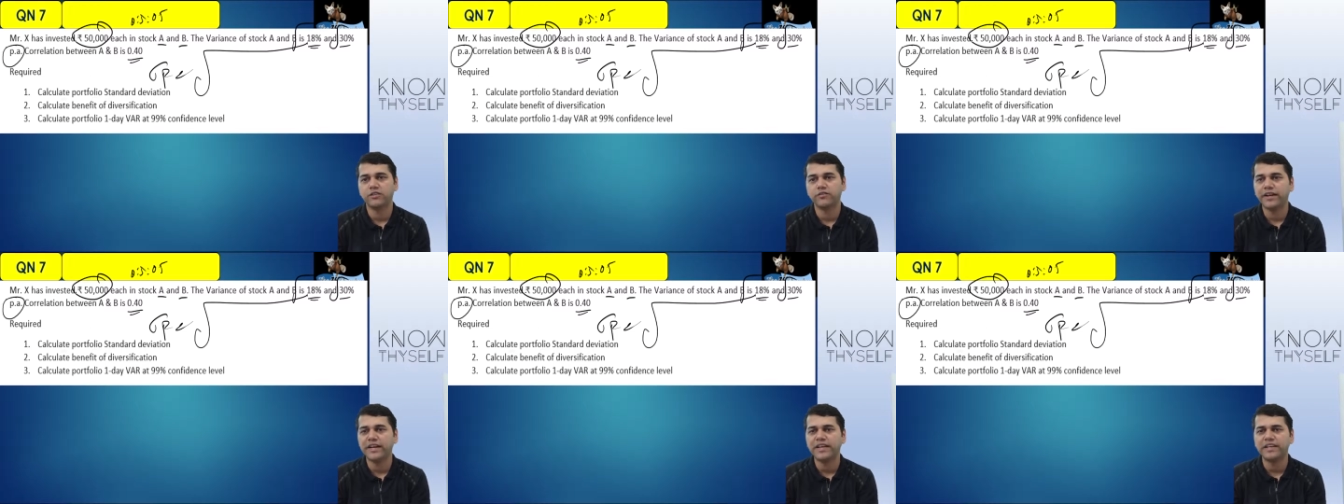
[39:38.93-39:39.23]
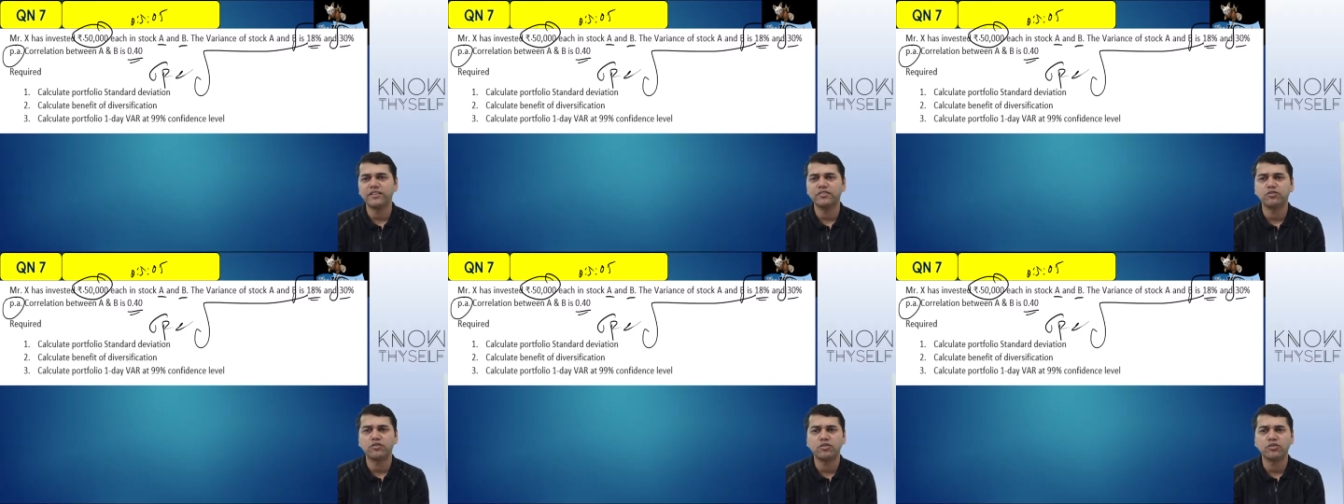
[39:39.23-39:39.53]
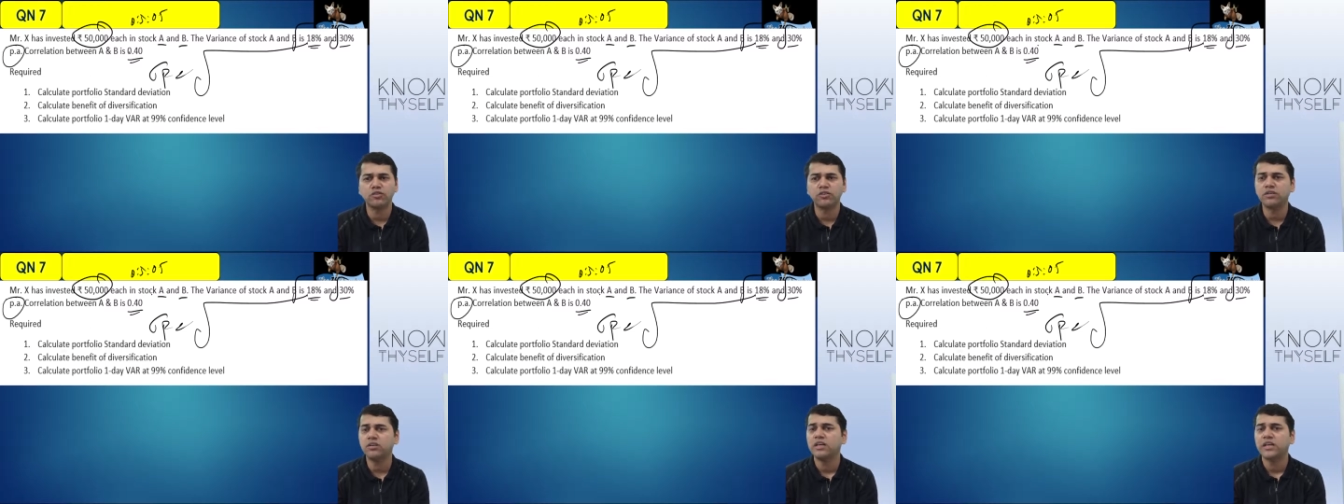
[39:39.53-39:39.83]
Weight is
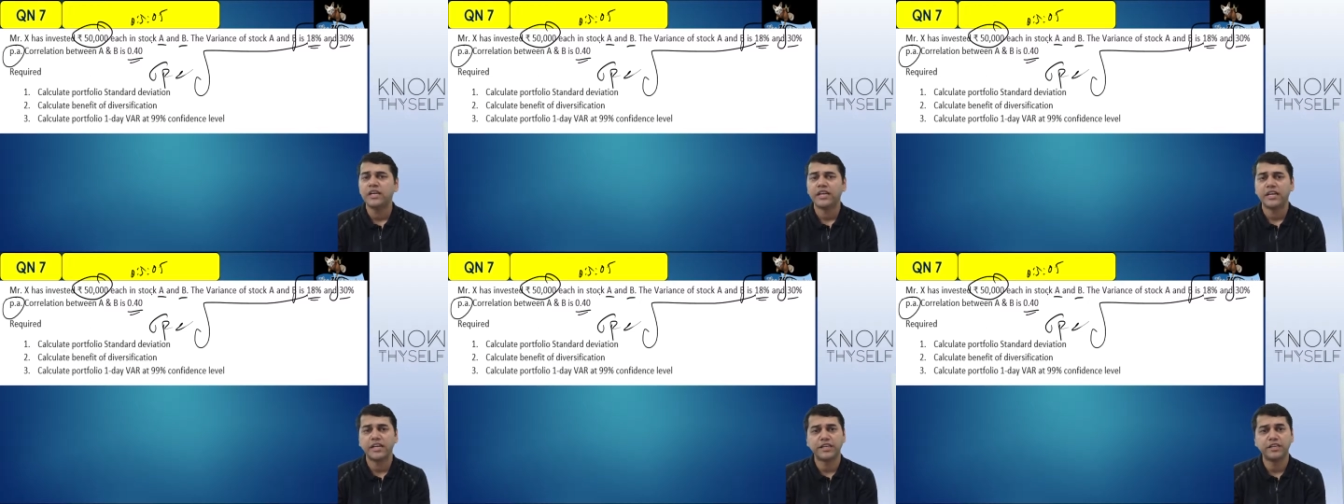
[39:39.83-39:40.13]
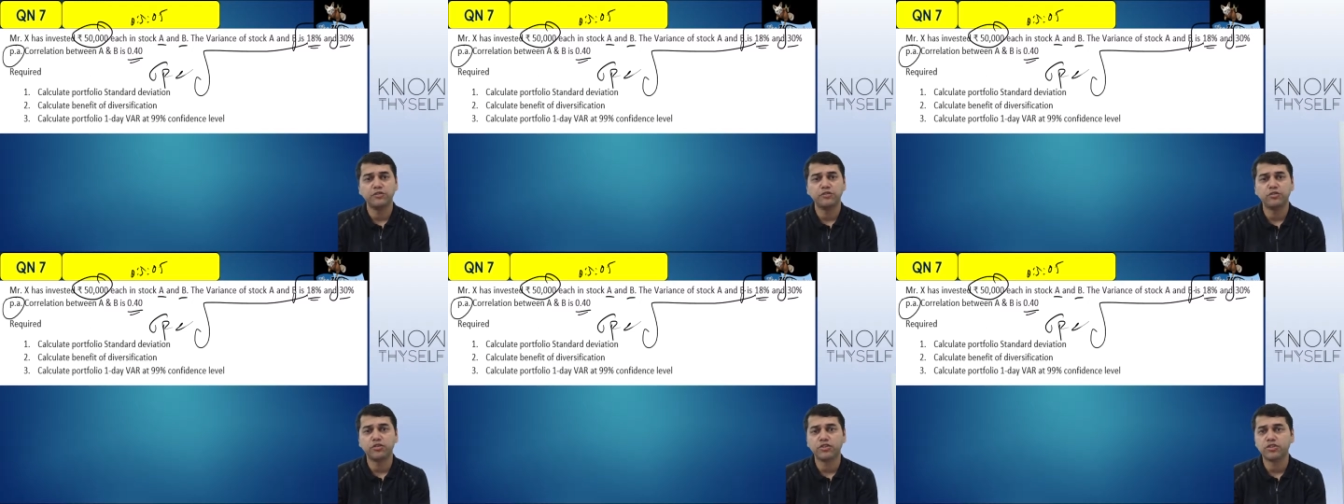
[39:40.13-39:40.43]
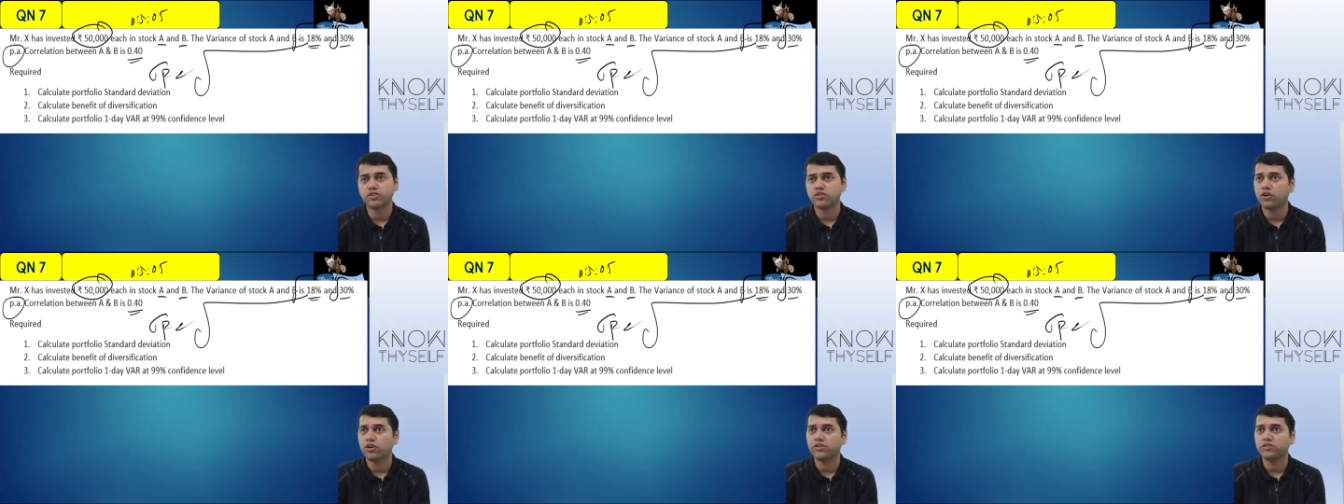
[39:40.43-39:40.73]
known, individual
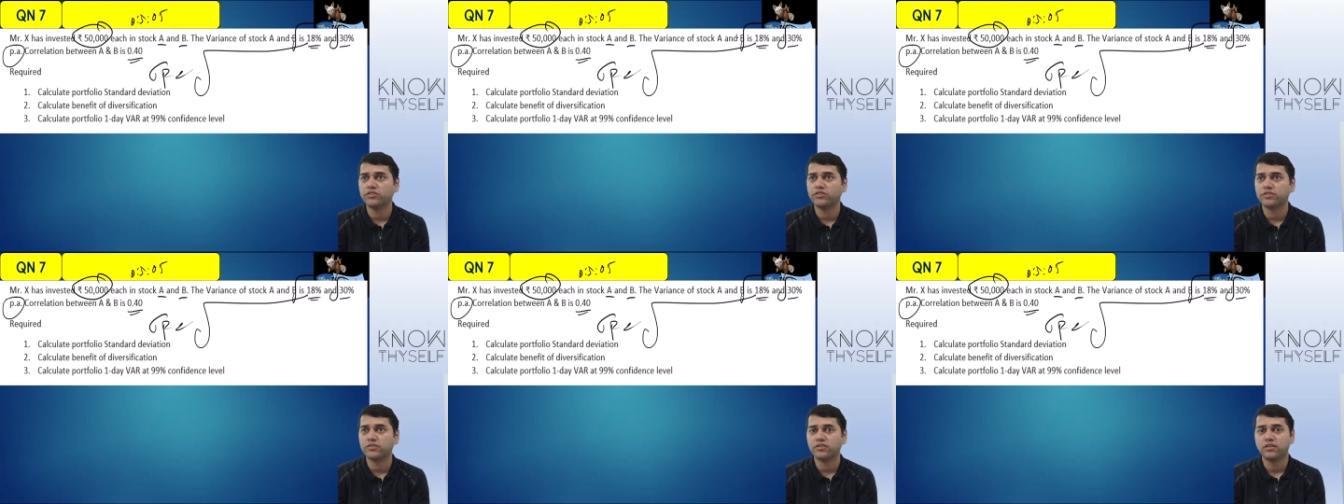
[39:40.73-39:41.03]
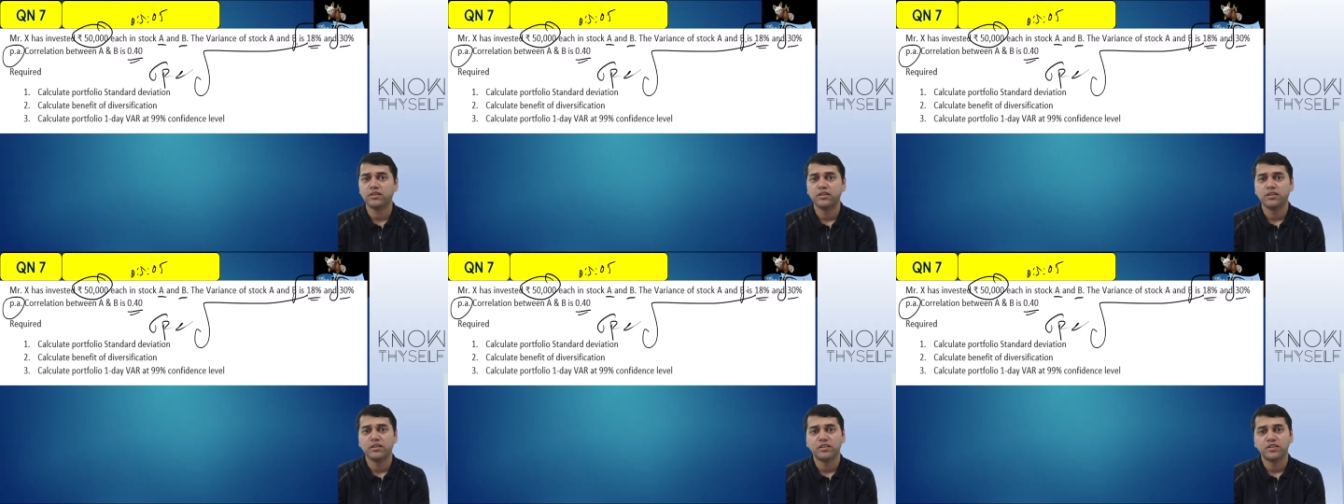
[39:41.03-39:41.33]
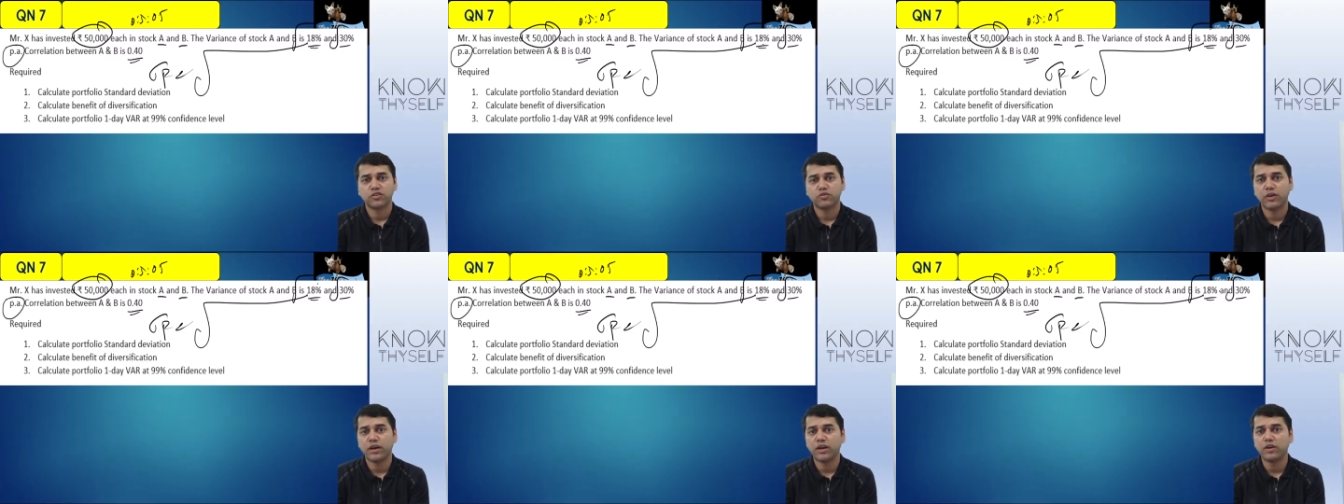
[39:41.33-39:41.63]
stocks,
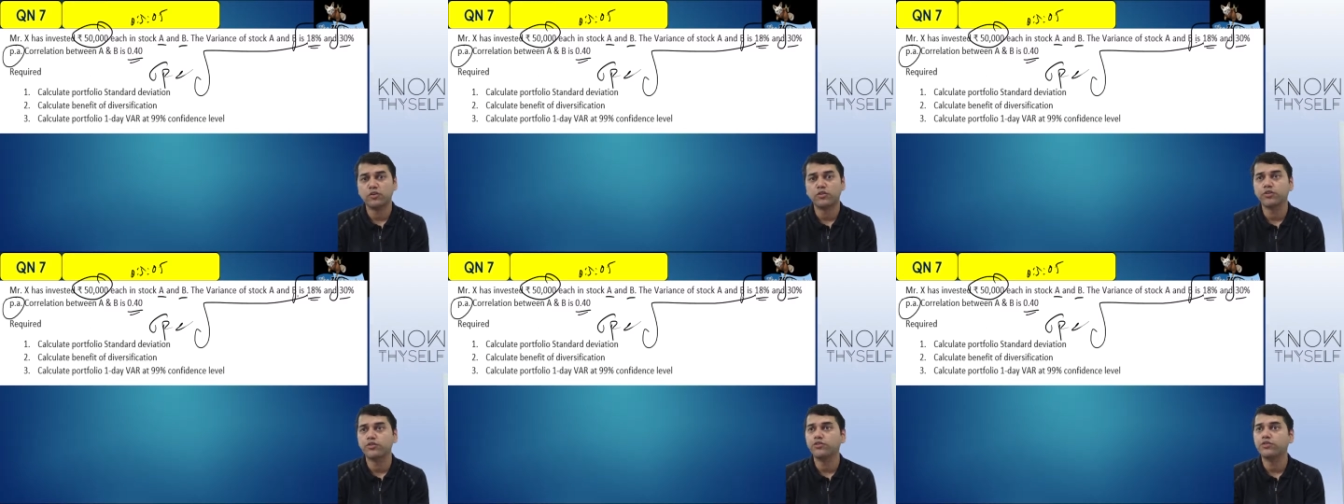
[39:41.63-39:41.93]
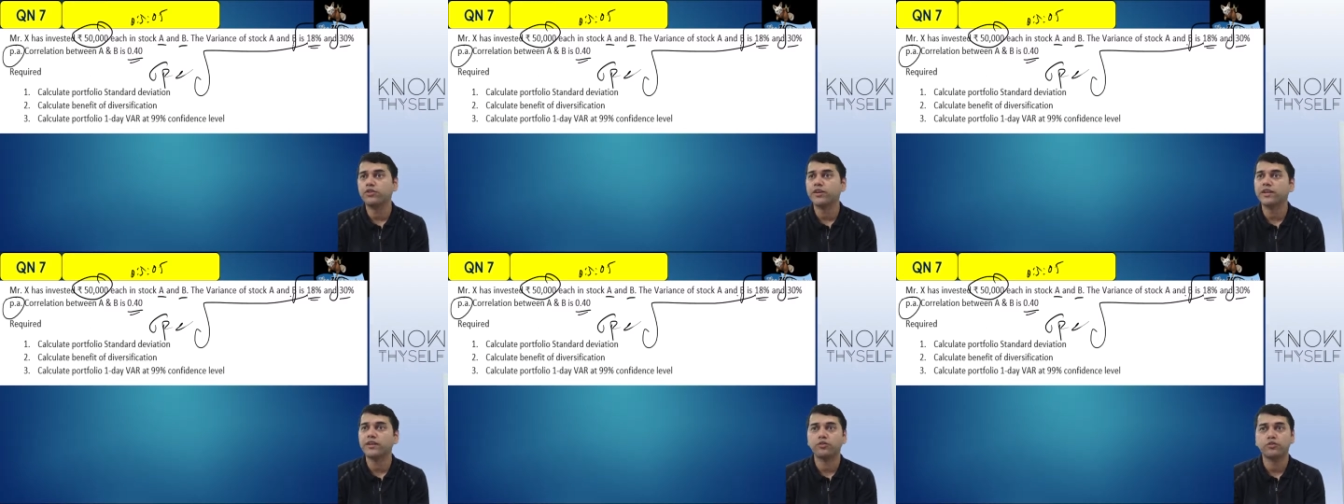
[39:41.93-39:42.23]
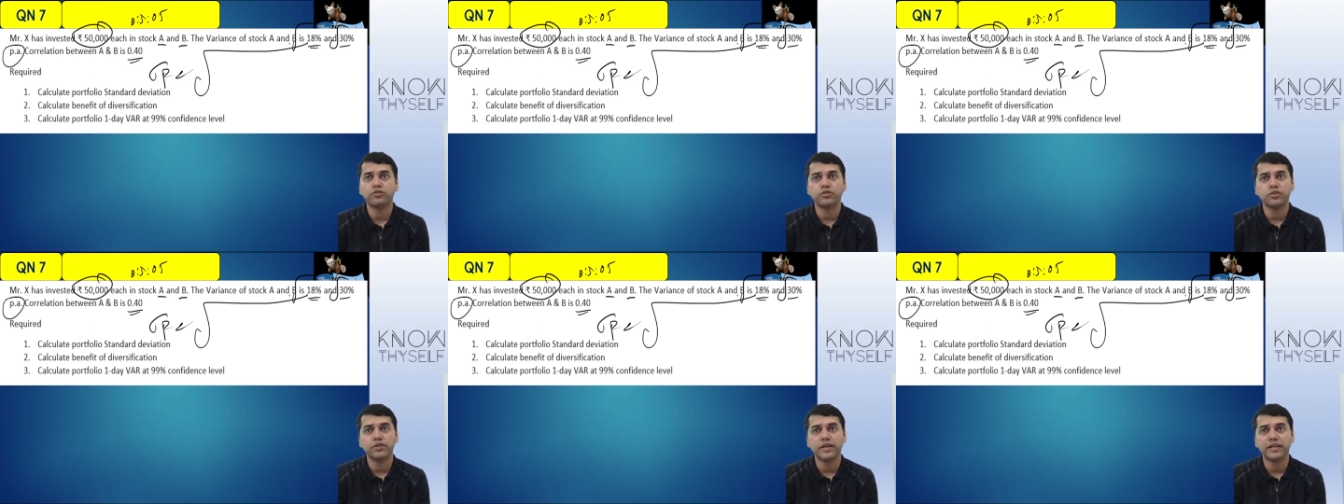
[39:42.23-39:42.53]
square root you take, you
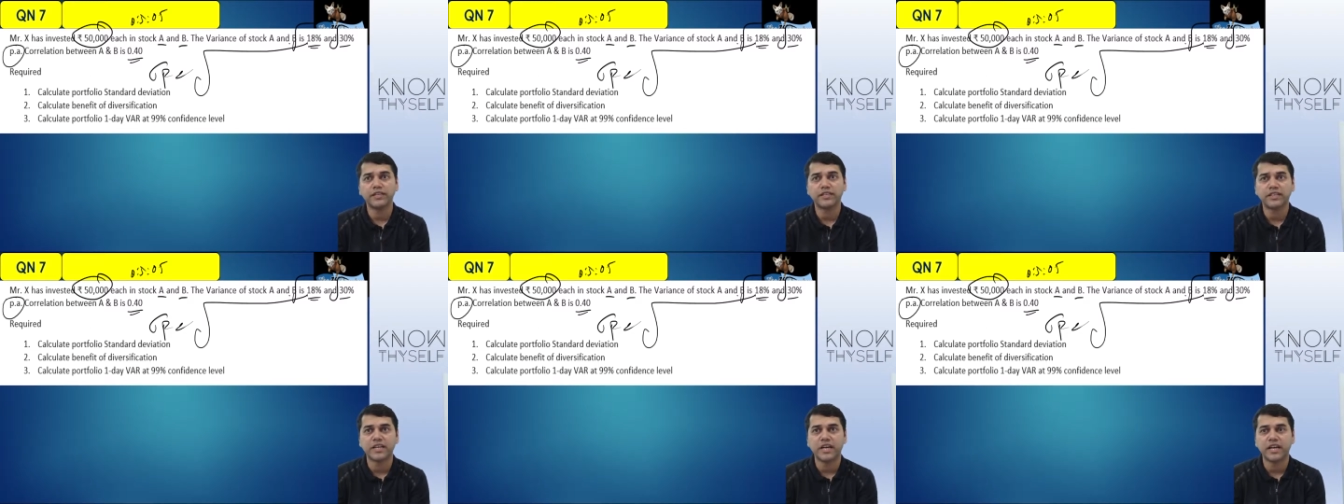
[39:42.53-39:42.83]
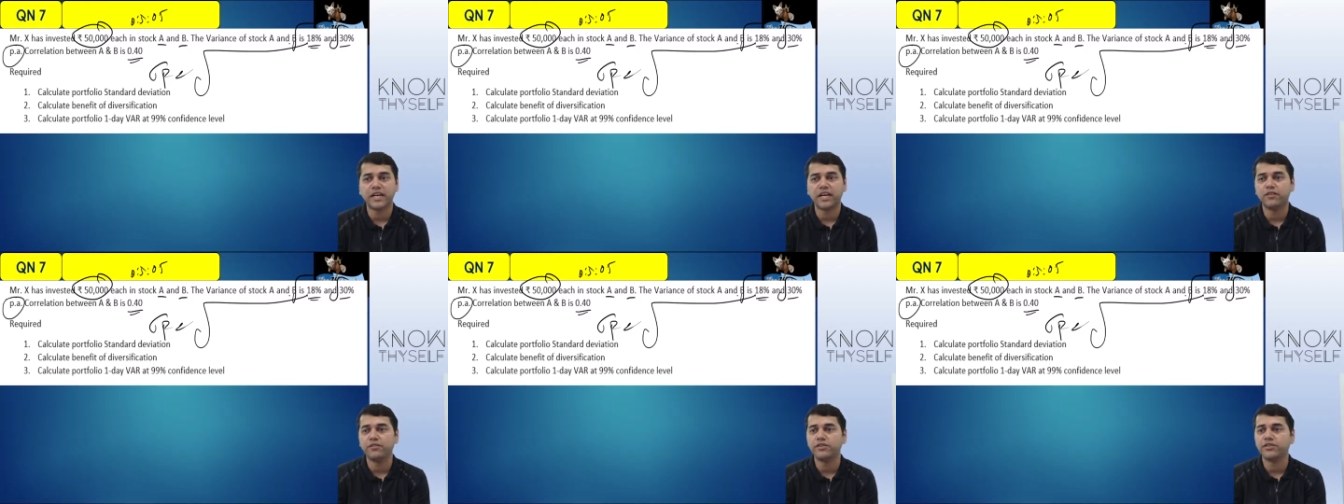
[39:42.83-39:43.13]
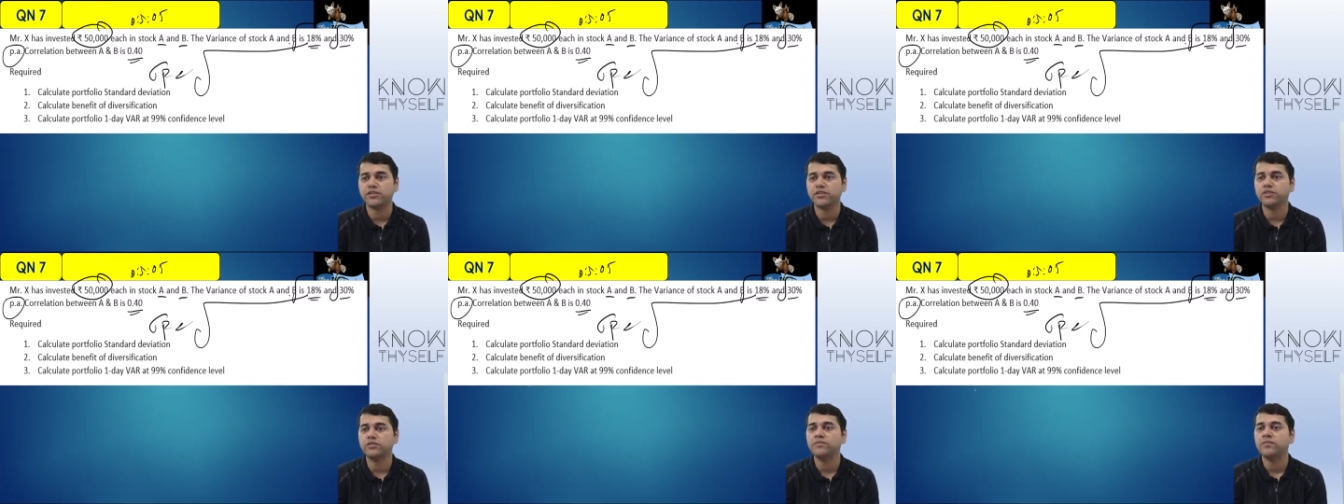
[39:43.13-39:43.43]
to get the standard
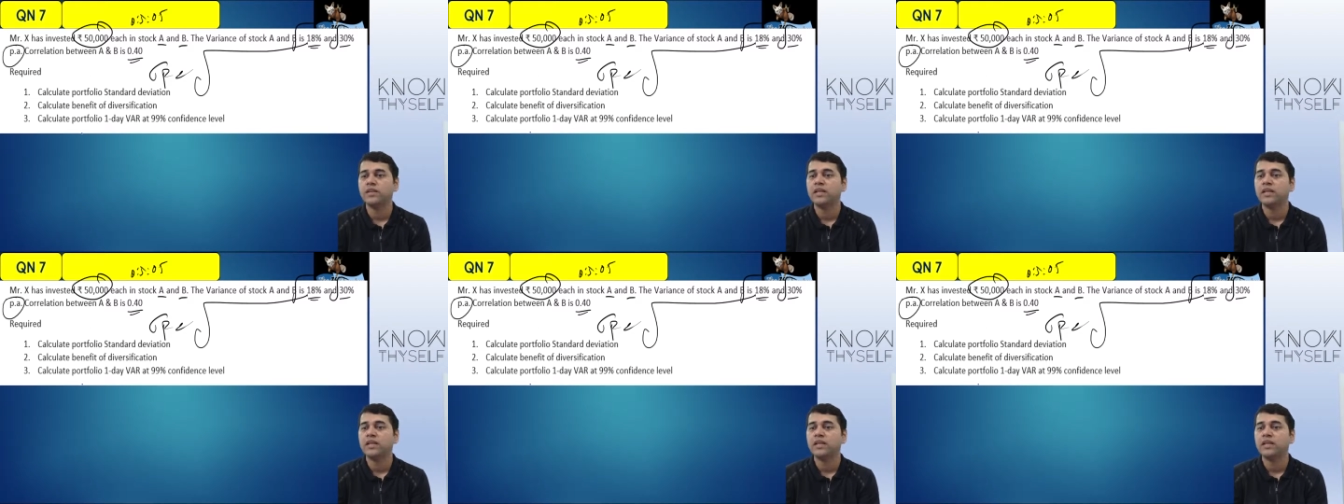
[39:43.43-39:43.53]
deviation.